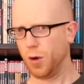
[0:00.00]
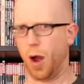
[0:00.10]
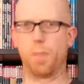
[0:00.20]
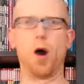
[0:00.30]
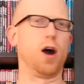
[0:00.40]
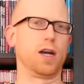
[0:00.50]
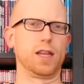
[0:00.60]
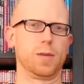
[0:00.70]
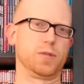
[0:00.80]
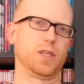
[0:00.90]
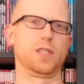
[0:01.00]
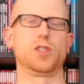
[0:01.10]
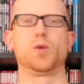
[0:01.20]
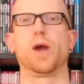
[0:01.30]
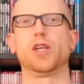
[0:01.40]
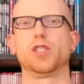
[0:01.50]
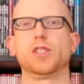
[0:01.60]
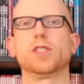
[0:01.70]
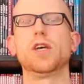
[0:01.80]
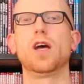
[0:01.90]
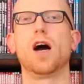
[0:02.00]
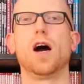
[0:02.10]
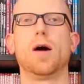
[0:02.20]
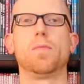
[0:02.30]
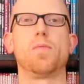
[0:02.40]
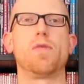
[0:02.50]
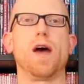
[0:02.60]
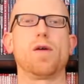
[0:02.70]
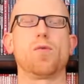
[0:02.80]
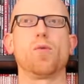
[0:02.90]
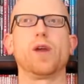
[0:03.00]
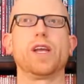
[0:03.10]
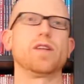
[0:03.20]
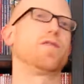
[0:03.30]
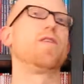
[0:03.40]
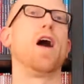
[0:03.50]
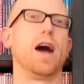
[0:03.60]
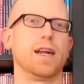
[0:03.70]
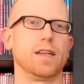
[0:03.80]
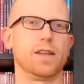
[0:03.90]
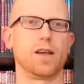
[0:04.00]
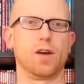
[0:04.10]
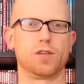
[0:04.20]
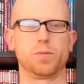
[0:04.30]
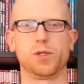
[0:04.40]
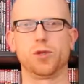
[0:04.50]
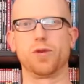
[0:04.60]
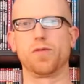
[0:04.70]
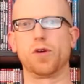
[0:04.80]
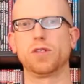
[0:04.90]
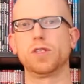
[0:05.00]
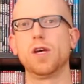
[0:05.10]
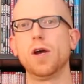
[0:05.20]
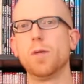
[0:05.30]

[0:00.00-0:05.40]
apocalyptic situations that redefine the Ultimate Universe.